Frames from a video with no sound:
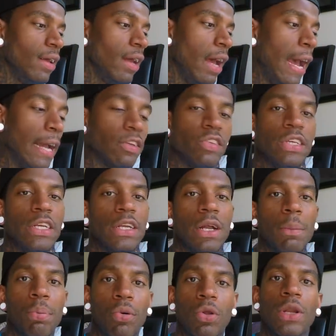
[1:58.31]
I actually ended
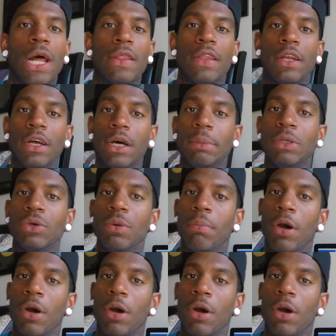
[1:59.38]
up pulling out the W and